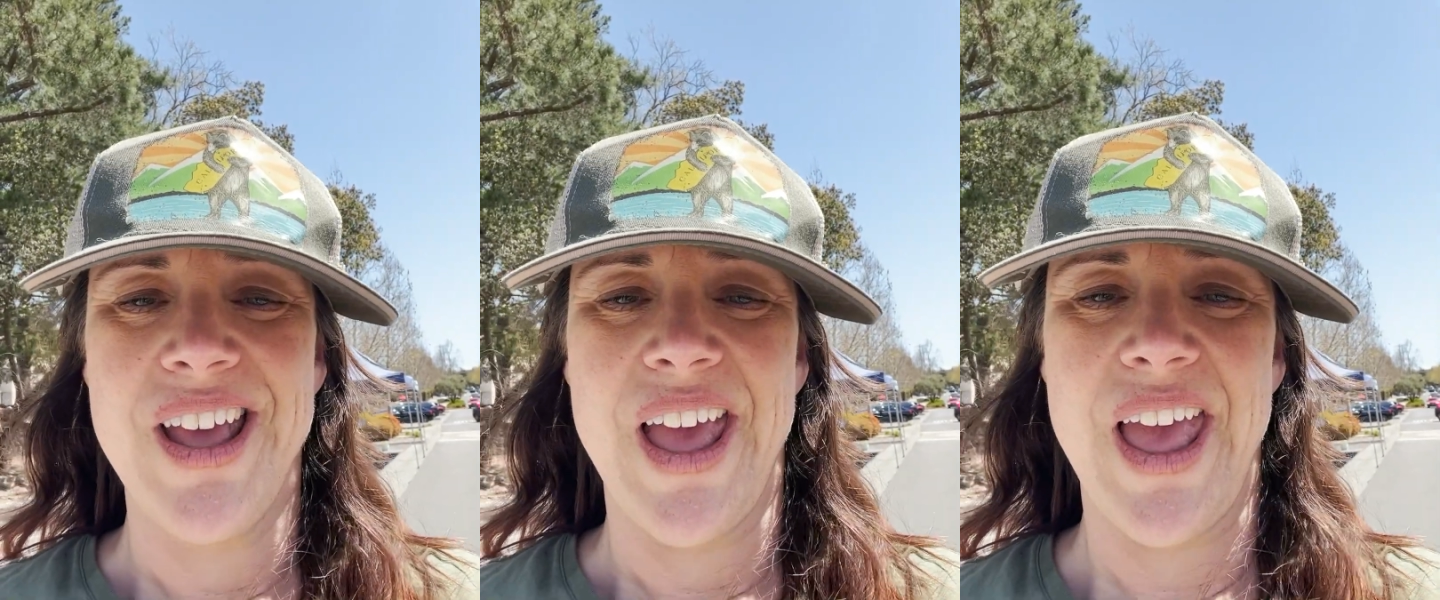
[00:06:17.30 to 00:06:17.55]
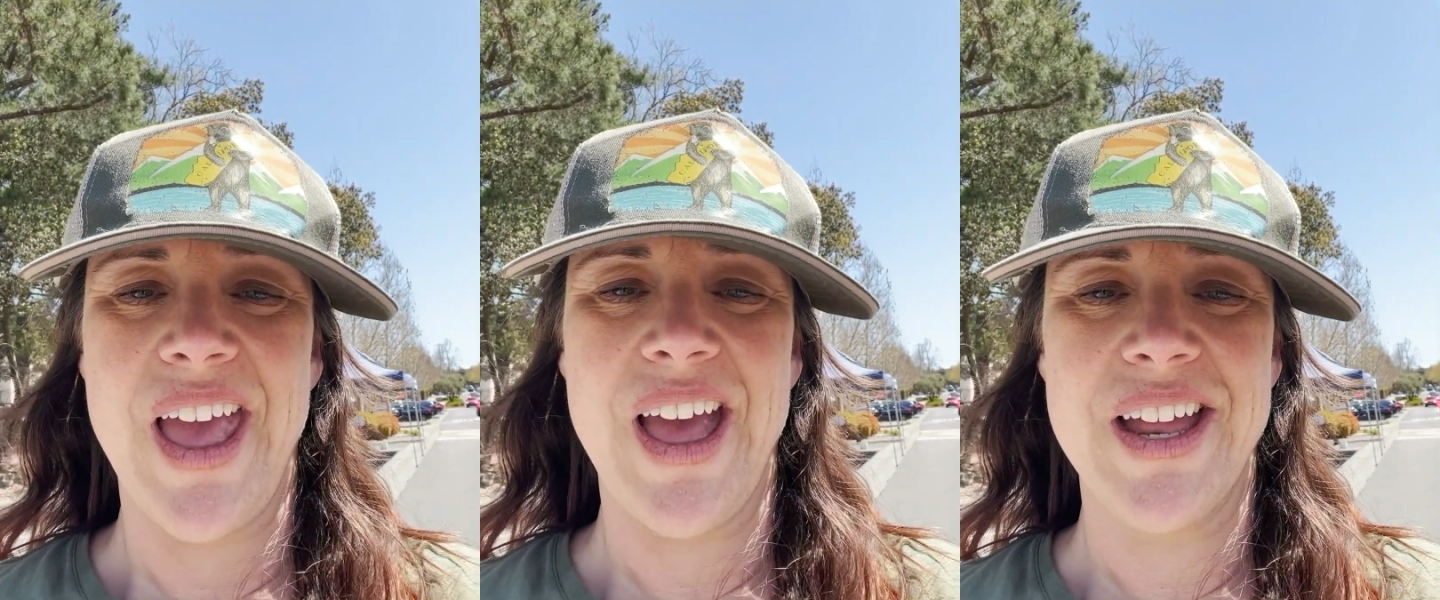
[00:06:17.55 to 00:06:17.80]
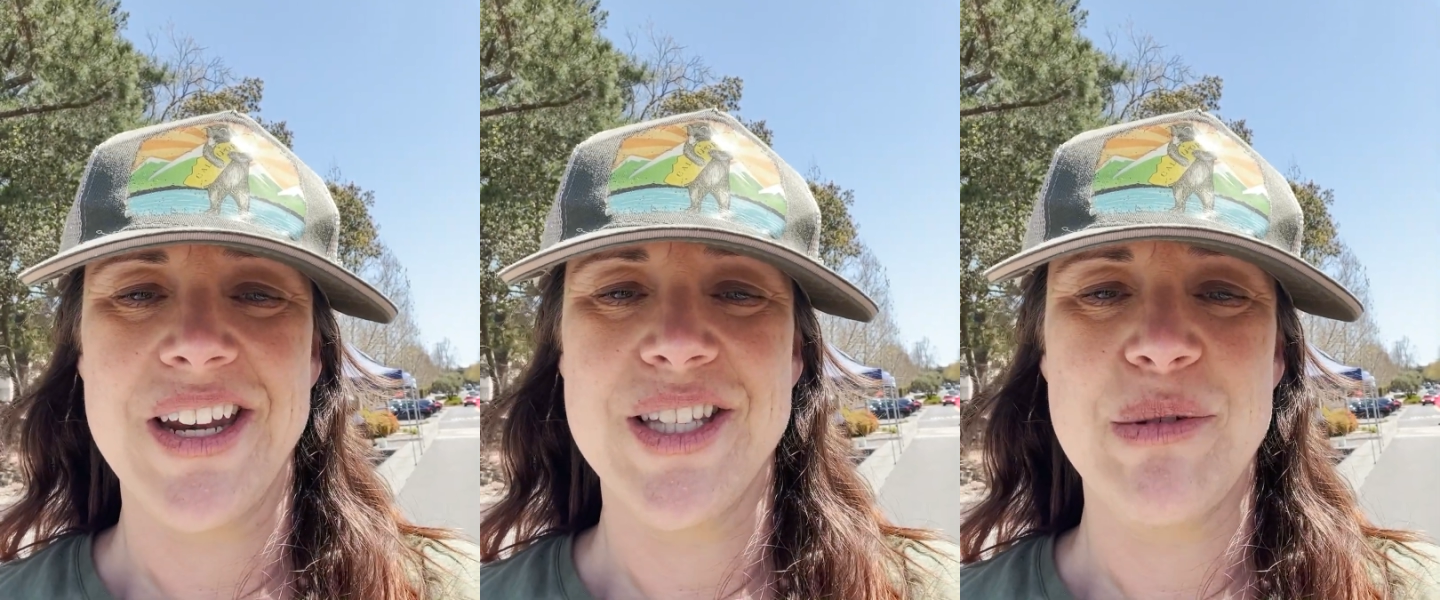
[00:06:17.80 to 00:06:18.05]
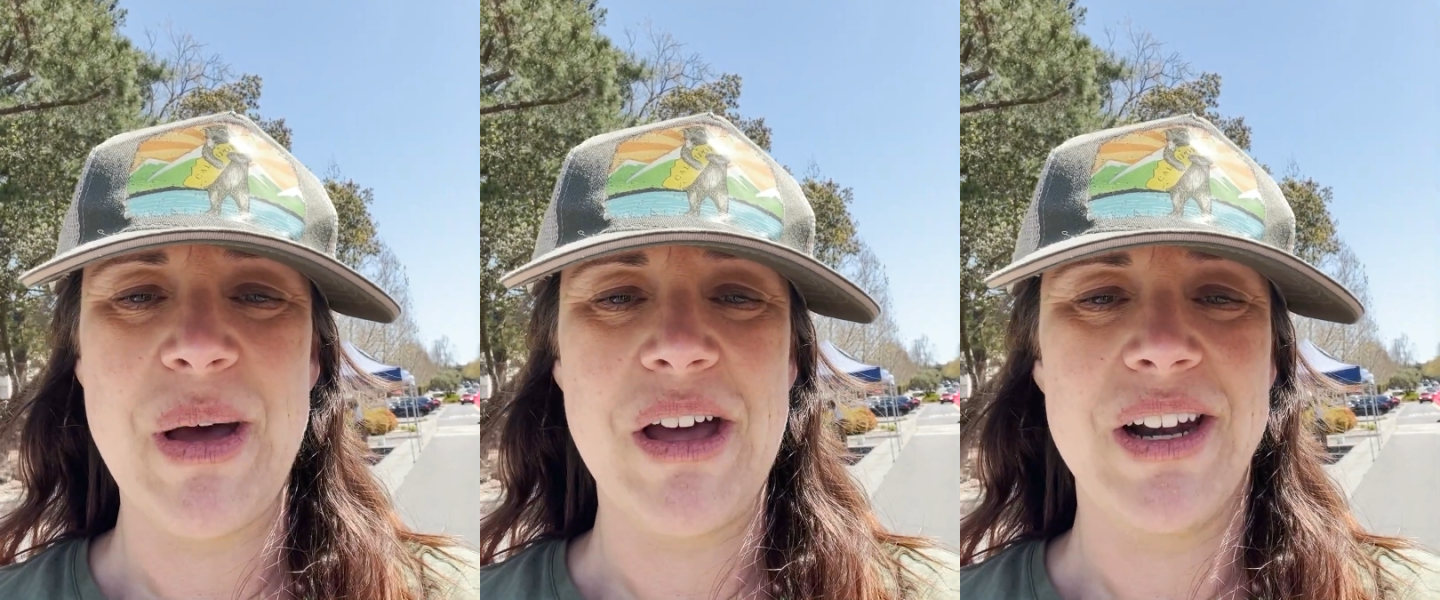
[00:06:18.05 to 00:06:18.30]
and it's
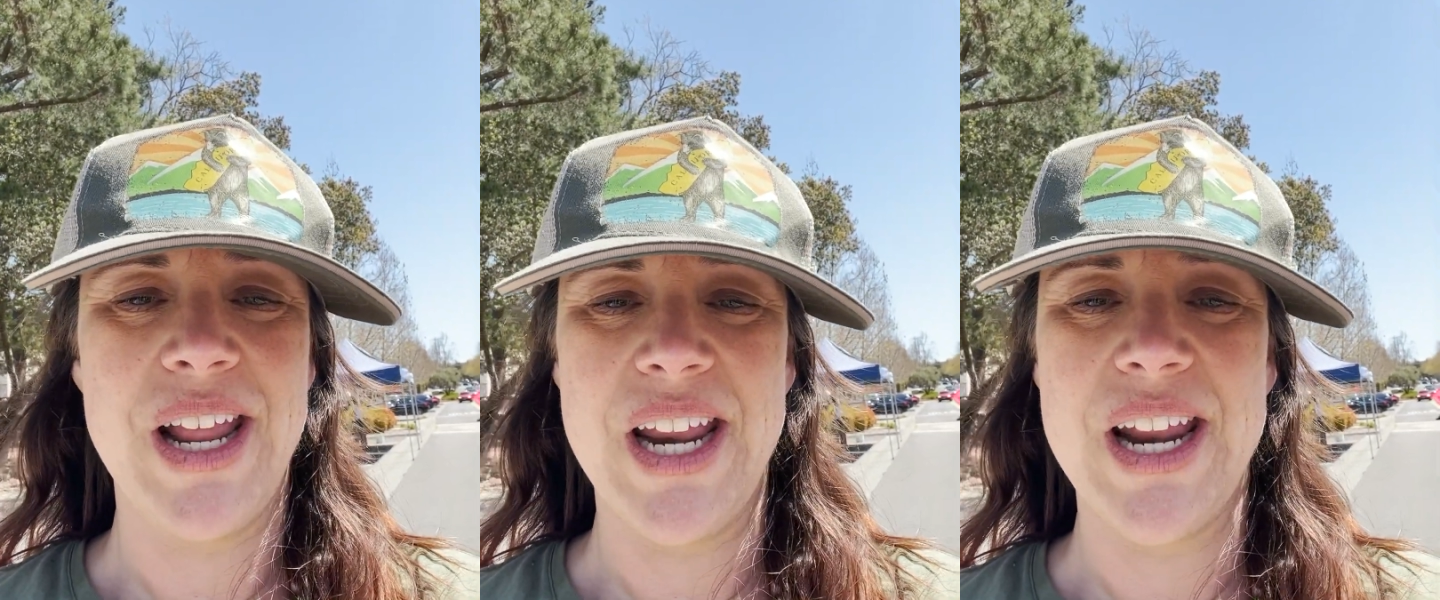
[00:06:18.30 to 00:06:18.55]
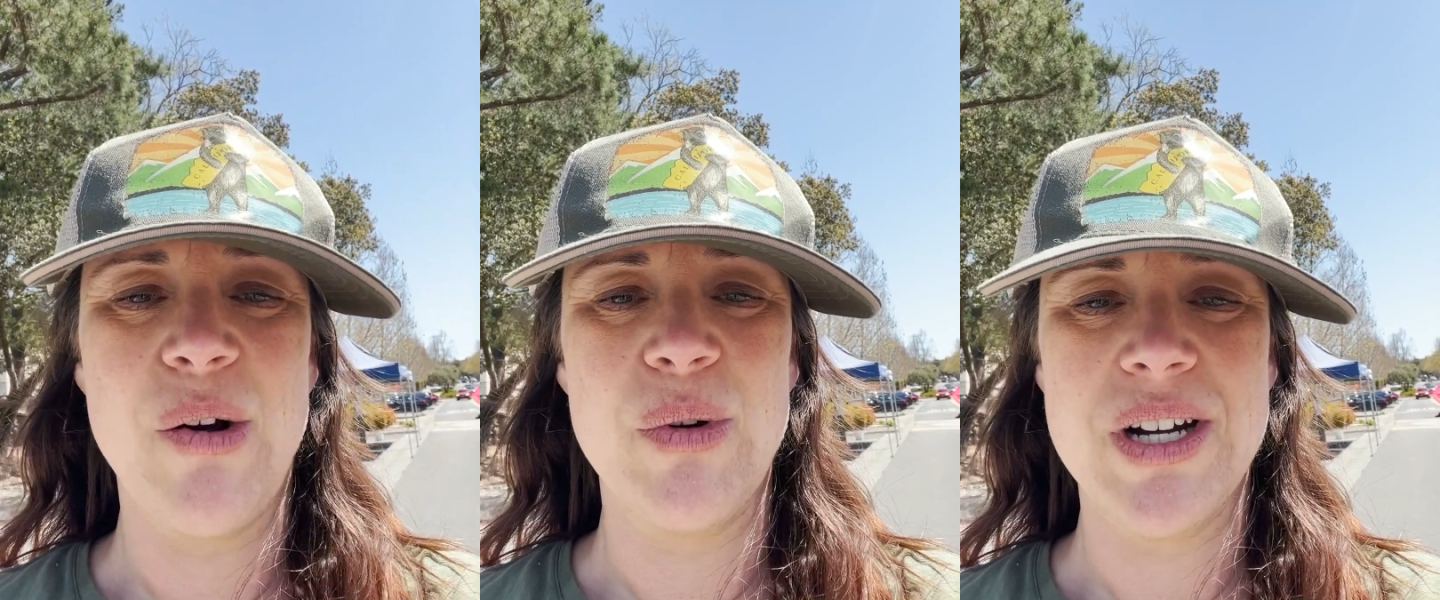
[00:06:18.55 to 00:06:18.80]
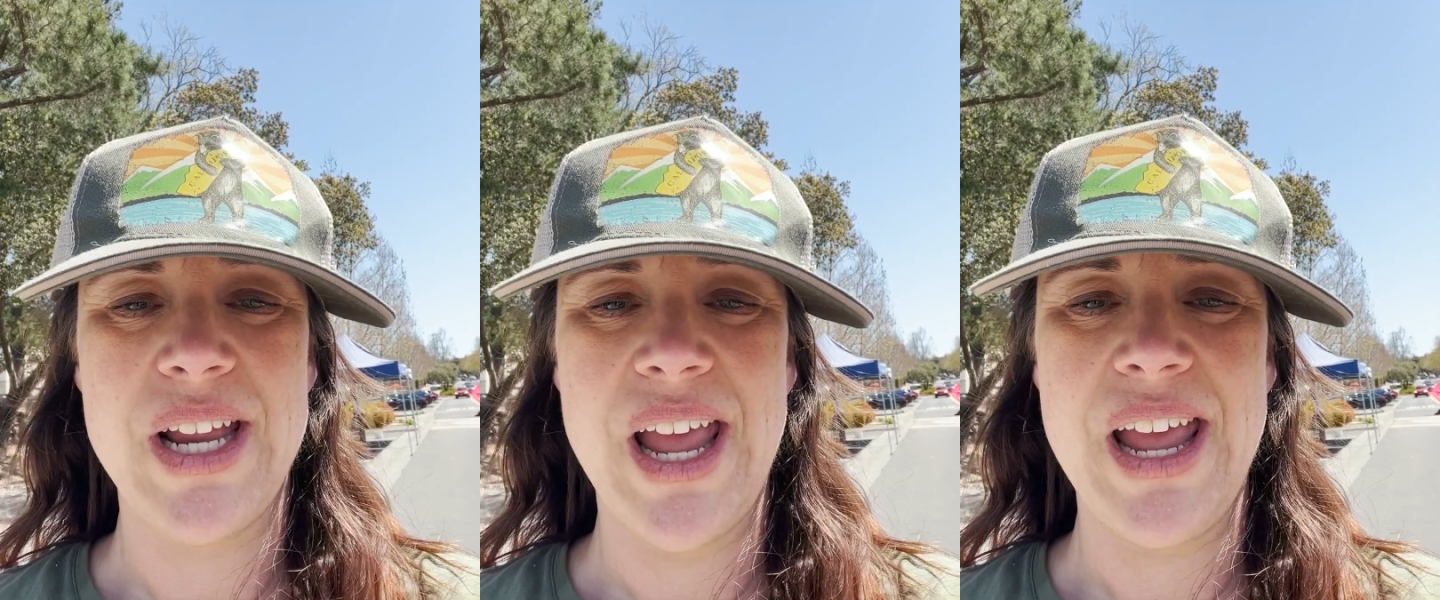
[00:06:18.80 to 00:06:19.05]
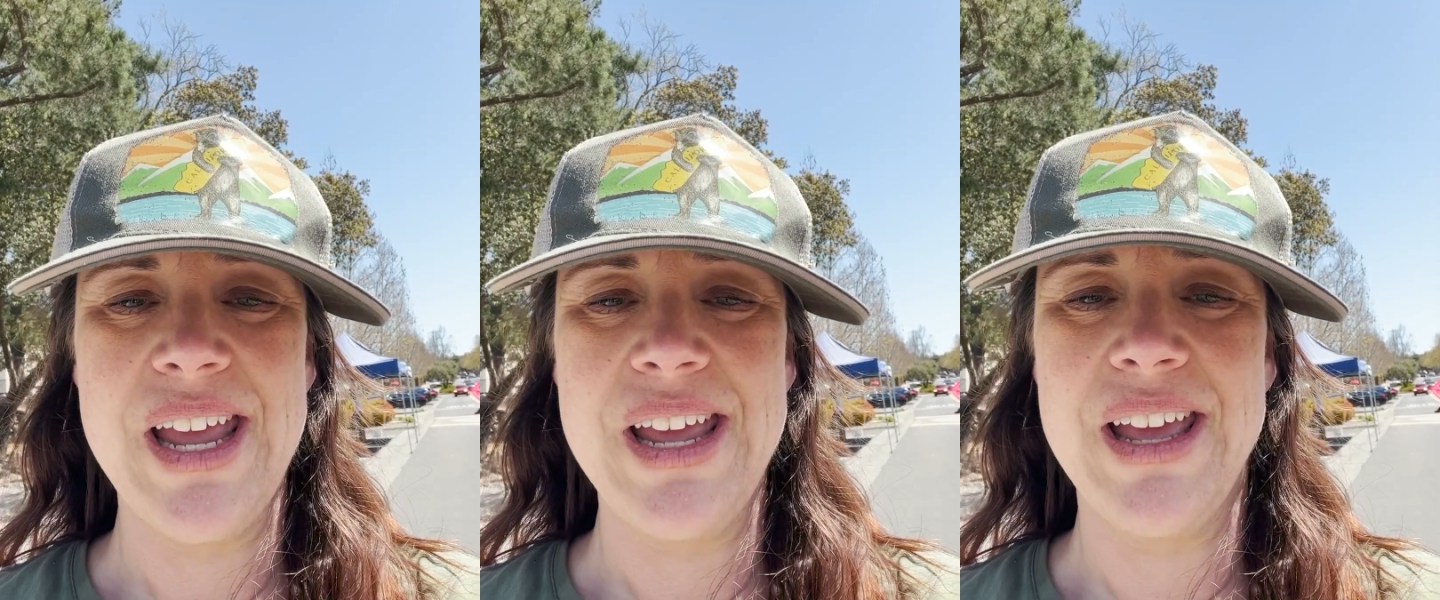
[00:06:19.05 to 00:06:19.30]
about an 8-hour
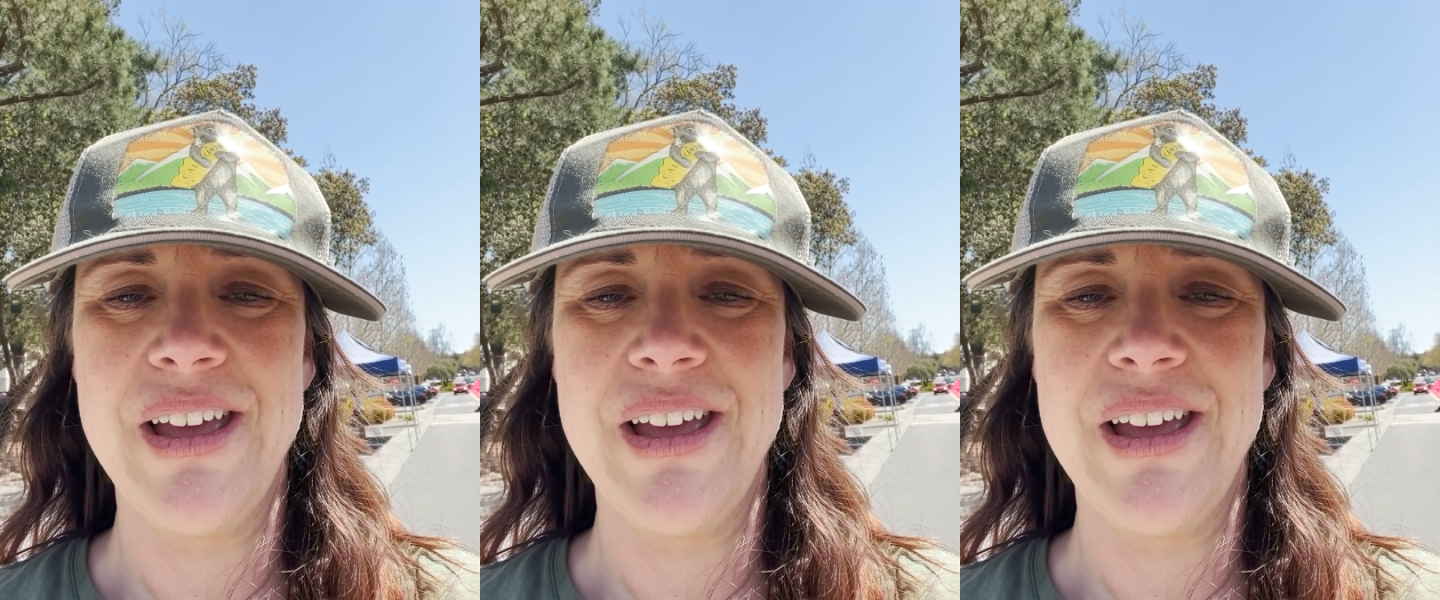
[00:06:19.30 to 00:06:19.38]
day.